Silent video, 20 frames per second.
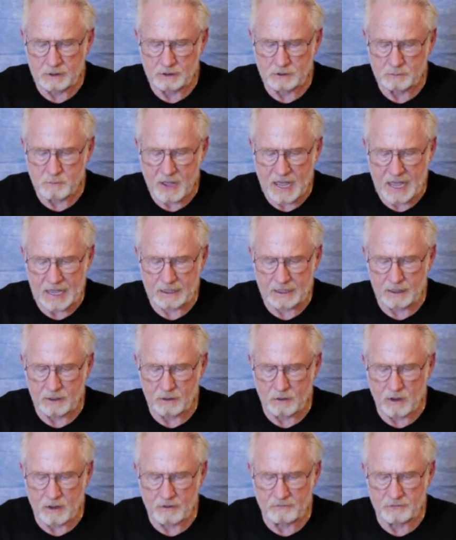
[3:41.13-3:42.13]

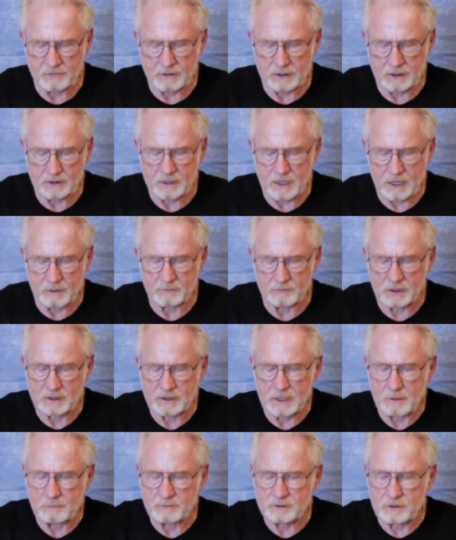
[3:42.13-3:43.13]
backing off of the tape. The
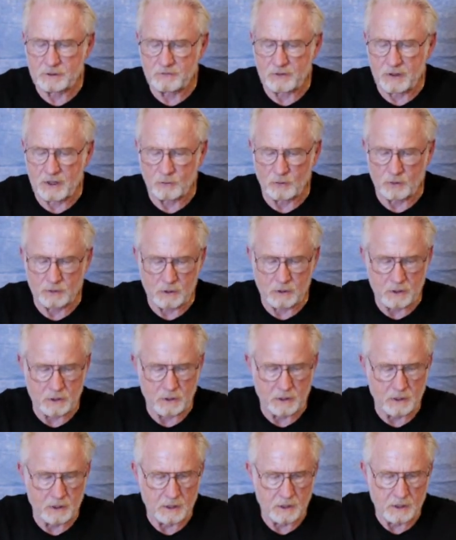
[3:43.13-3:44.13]
tape's a thin one,
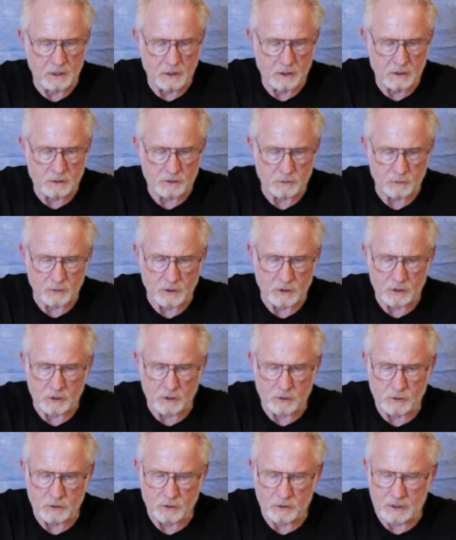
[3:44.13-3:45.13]
so we're going
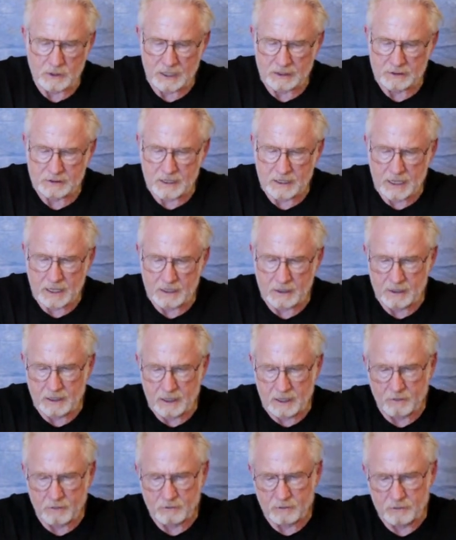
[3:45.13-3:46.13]
to do like that, and
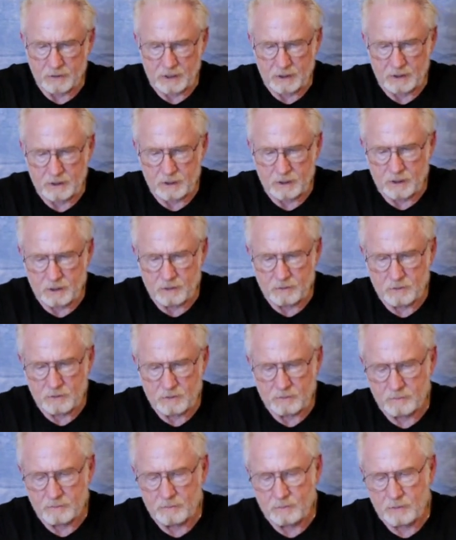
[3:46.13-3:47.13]
now we're ready to go.
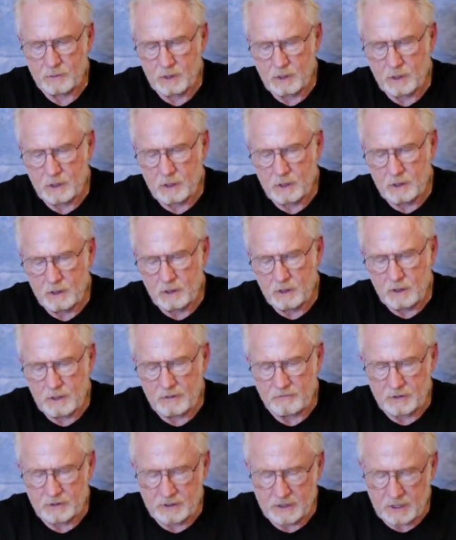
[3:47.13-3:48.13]
Have
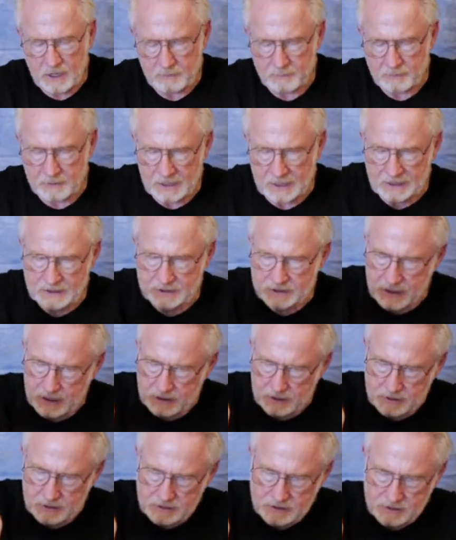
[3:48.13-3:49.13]
the tape. Like I said,
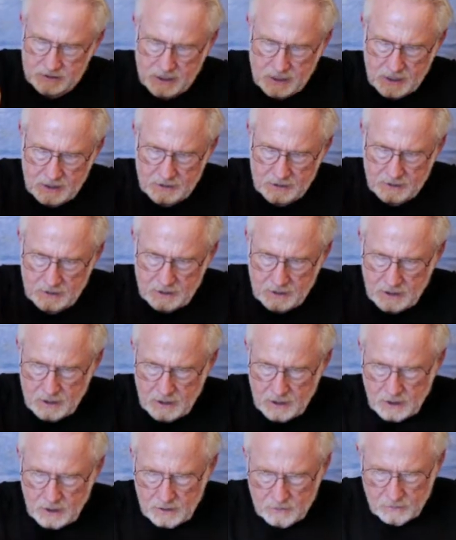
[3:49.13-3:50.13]
this is not
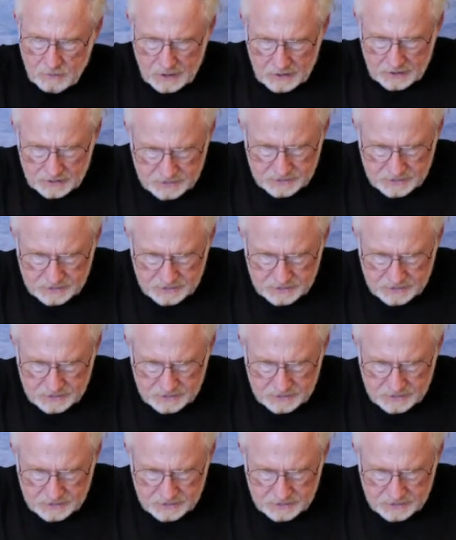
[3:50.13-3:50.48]
rocket